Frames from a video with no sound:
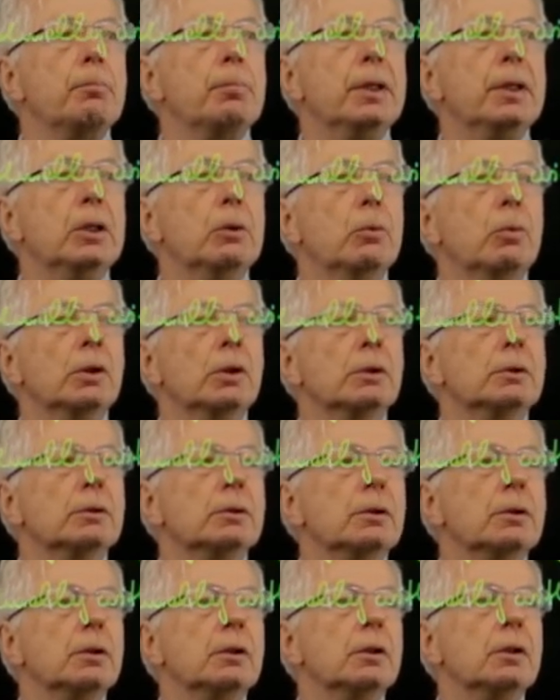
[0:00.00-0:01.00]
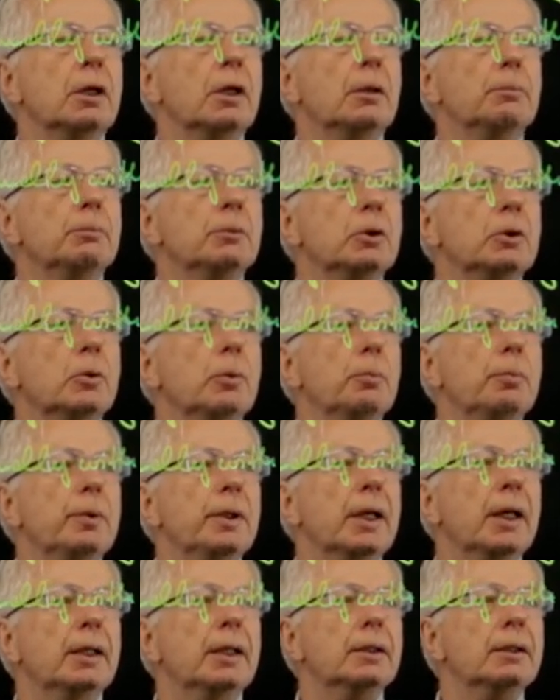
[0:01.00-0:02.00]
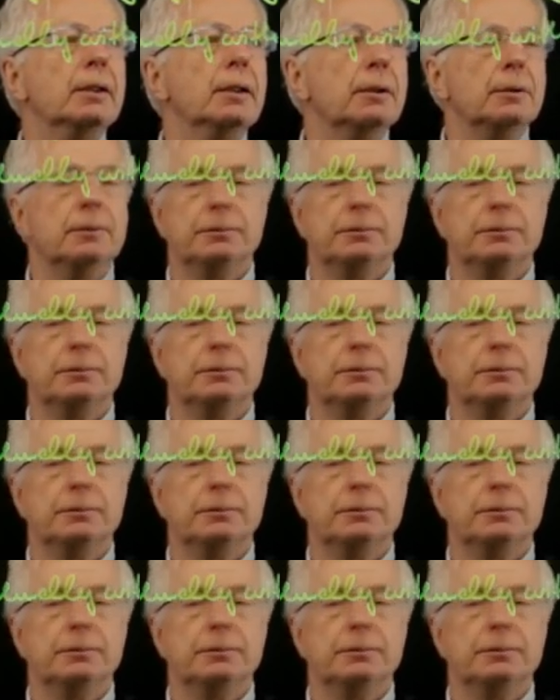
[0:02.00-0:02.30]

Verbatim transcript: p1 up to pn